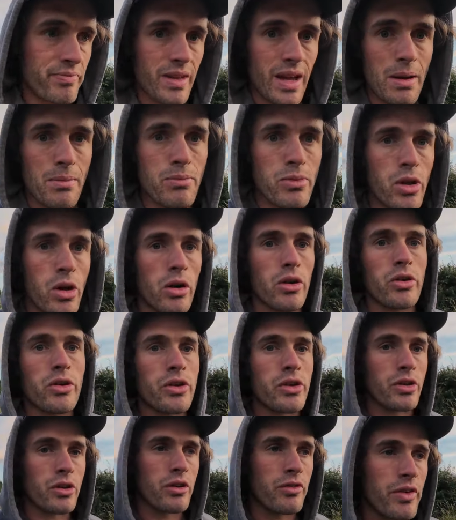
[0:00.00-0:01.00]
I'm not
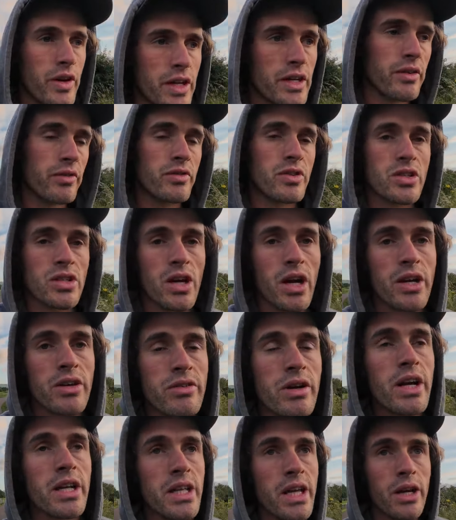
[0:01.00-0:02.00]
good enough. I haven't started
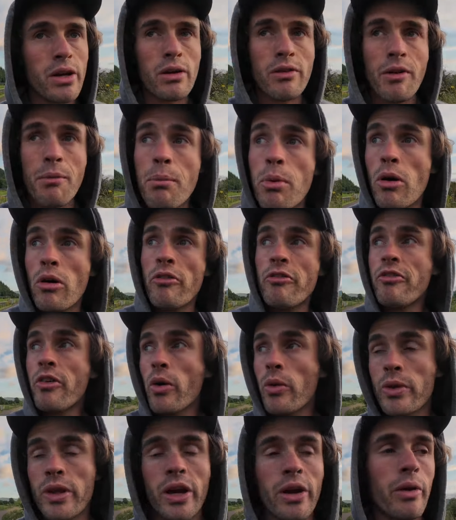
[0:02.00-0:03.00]
writing yet. I don't have a
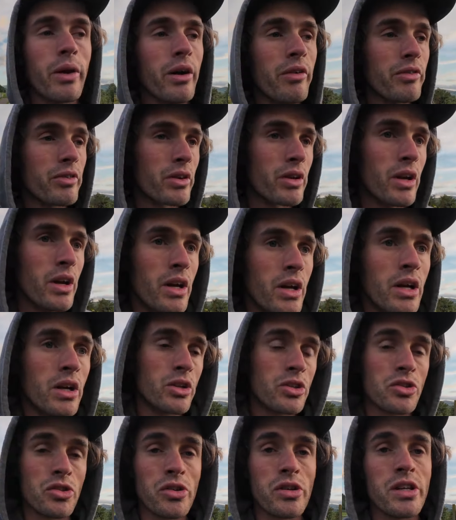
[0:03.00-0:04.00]
portfolio. I haven't
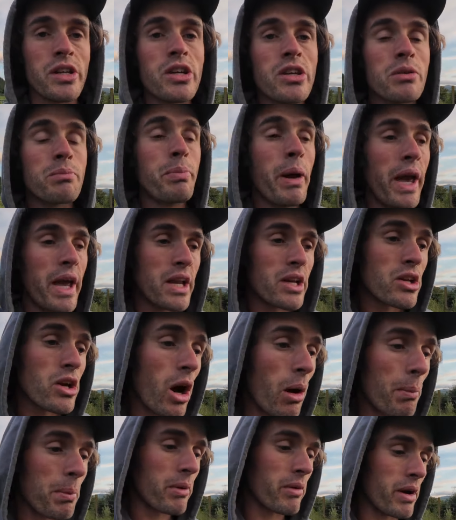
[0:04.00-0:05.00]
done any paid
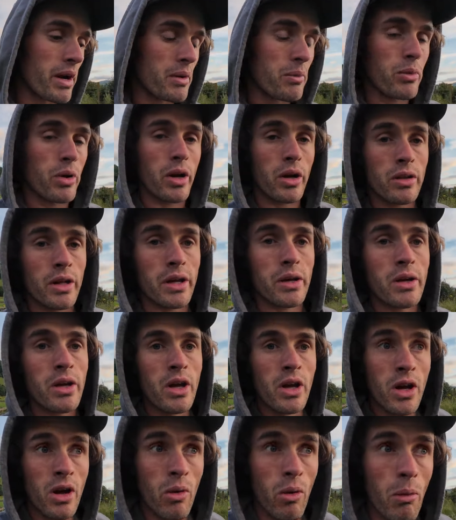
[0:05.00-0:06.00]
copywriting work. Like,
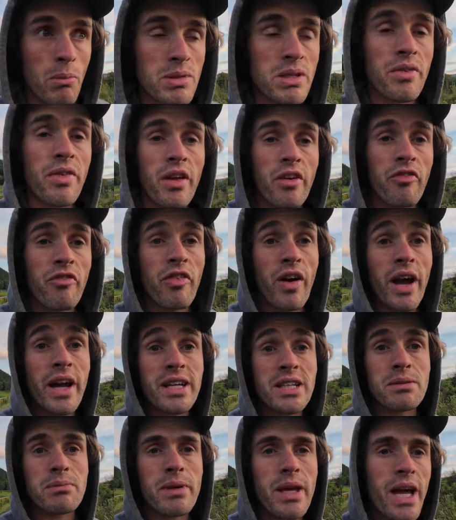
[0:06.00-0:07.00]
what happens if they
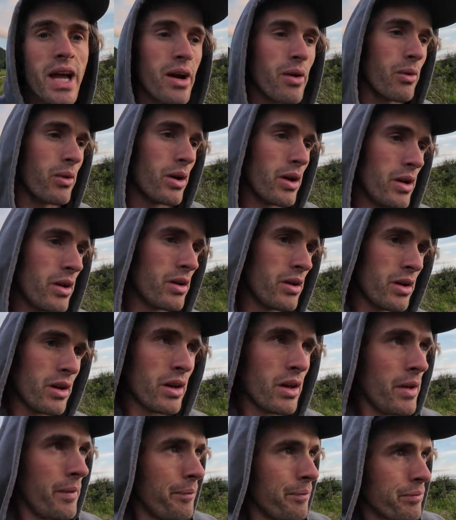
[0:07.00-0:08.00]
find me out? What
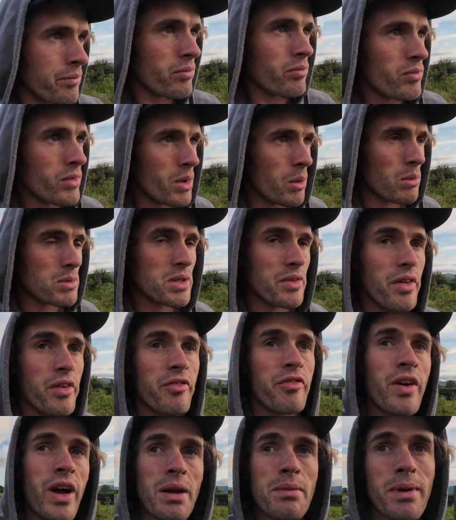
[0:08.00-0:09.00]
happens if they
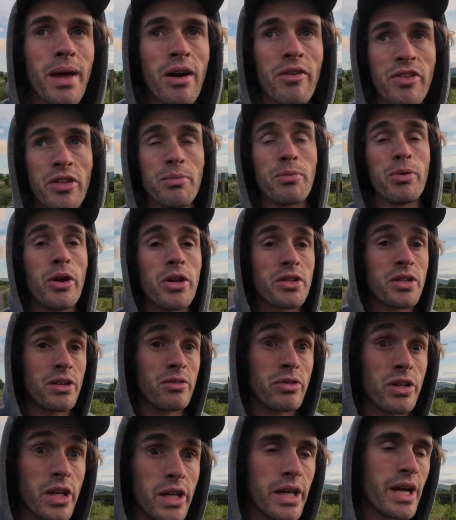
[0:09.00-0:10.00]
find me out for the person I
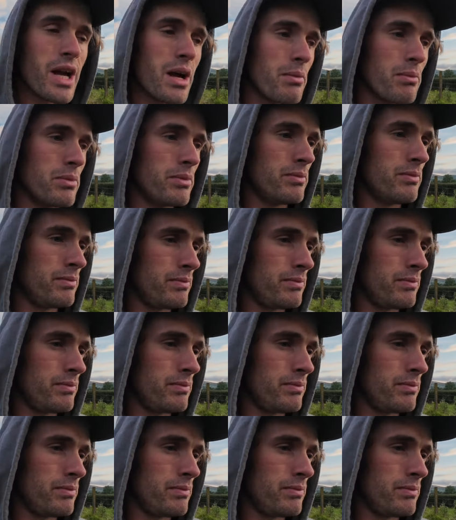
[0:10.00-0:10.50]
really am?